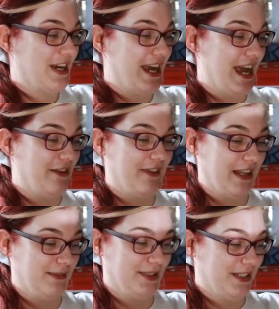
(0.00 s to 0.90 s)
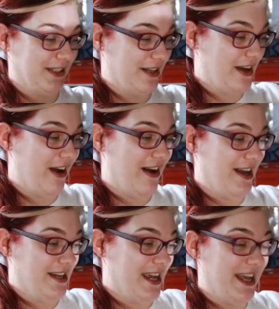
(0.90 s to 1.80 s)
and available
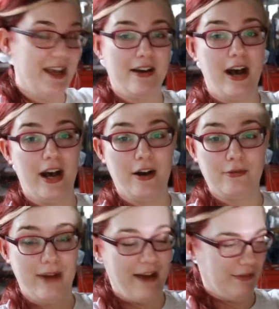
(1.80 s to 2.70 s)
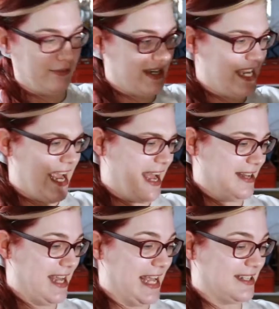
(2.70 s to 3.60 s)
on Ravelry and
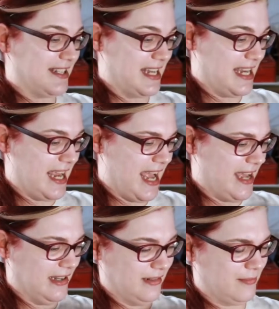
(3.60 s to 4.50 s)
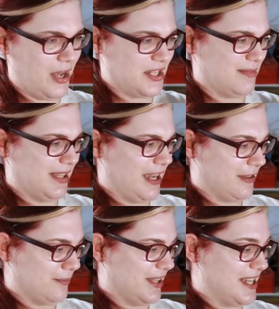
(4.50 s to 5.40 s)
Etsy and possibly other
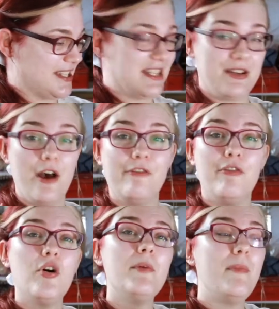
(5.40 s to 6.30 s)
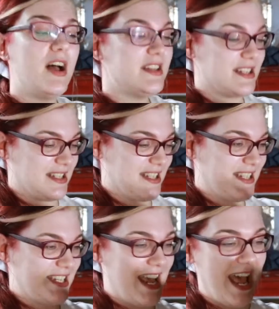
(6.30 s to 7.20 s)
places for
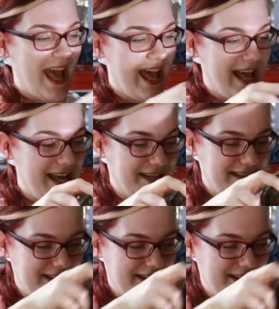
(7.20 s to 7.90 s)
months. And